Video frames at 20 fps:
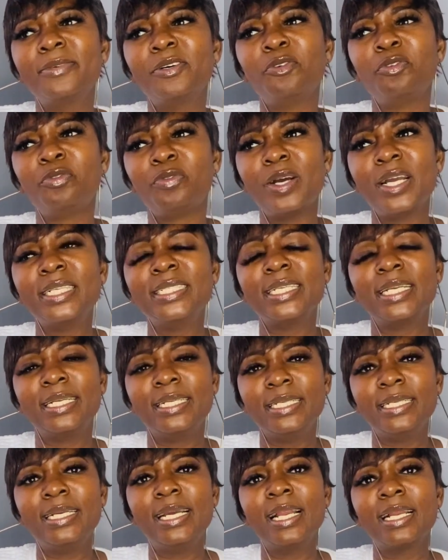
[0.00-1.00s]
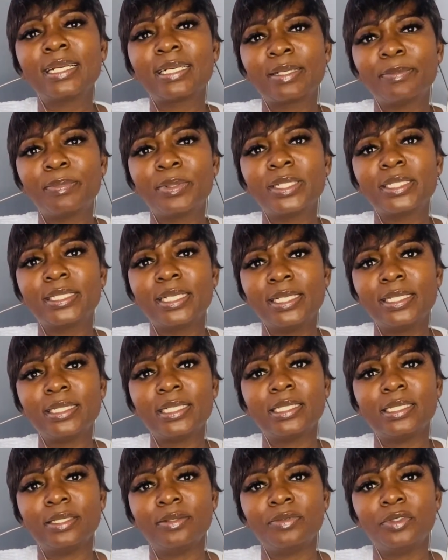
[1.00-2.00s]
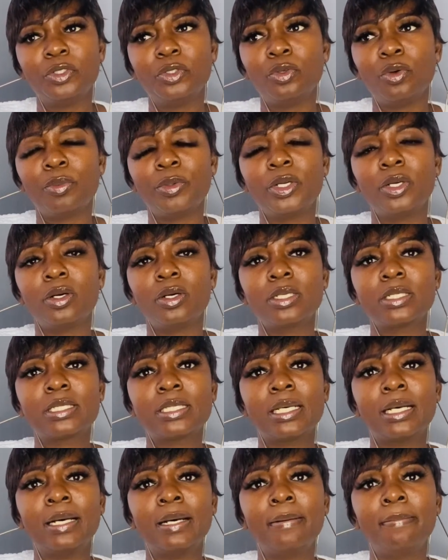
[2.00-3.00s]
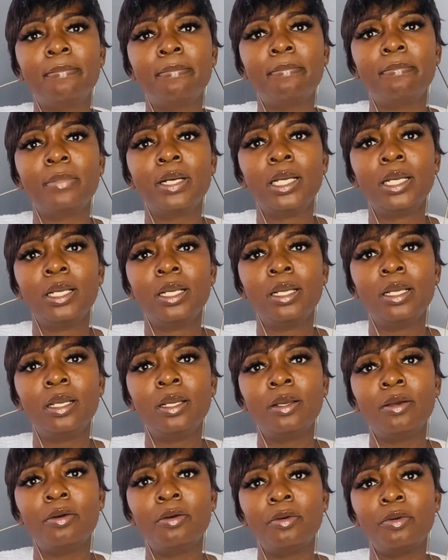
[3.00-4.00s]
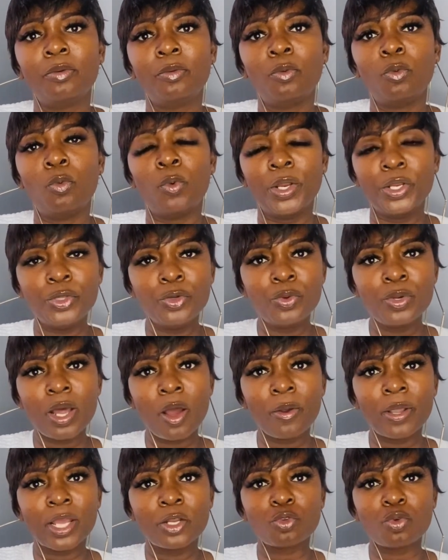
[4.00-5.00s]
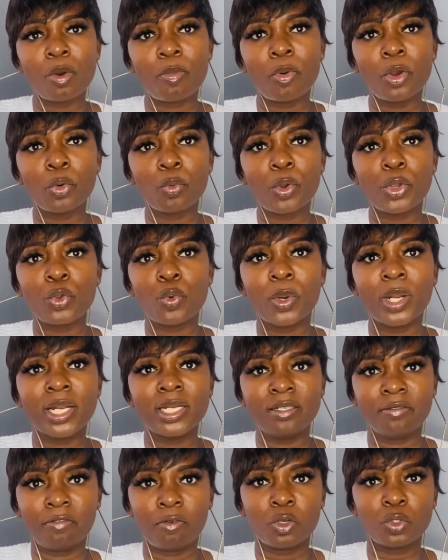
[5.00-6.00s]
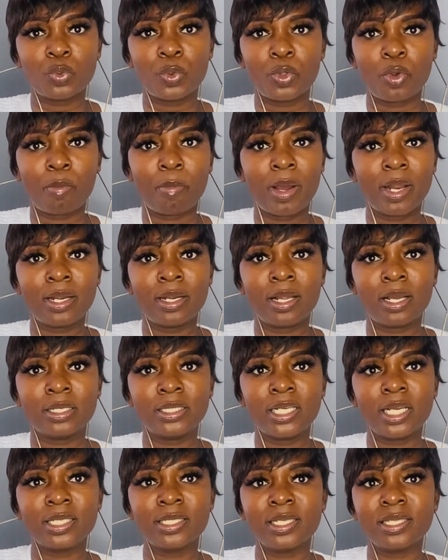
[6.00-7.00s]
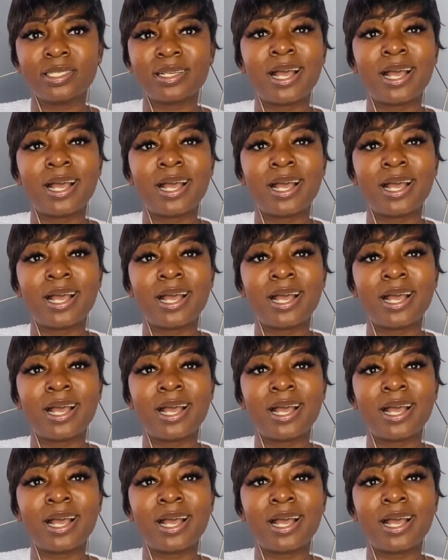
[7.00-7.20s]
find a legal representative, because when you now get to a point where you want to divorce with your partner, chances